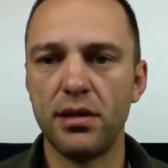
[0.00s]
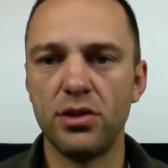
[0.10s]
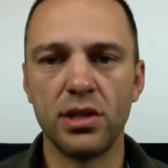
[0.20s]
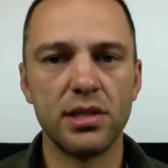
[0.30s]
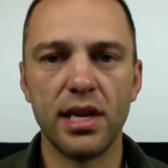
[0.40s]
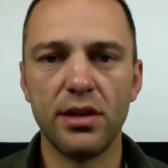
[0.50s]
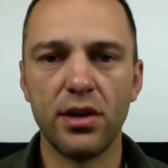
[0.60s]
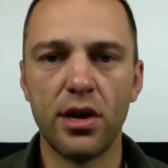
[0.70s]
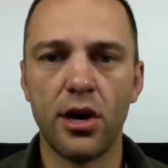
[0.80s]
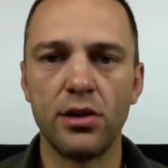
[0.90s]
just like the
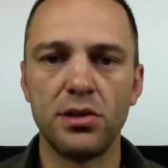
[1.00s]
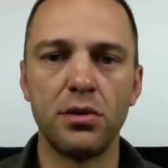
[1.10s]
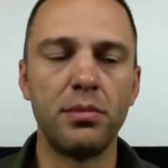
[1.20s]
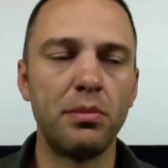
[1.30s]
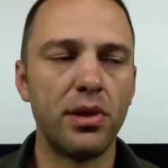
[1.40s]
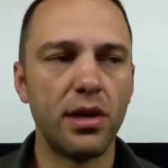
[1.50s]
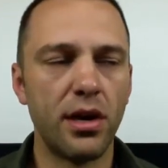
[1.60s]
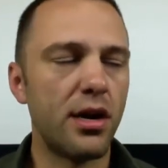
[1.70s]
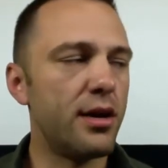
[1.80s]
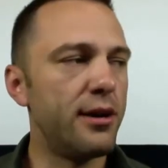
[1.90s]
car. So remember the
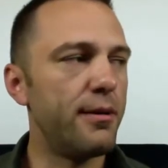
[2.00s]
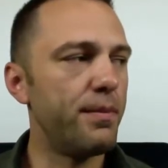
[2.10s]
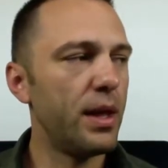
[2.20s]
car here.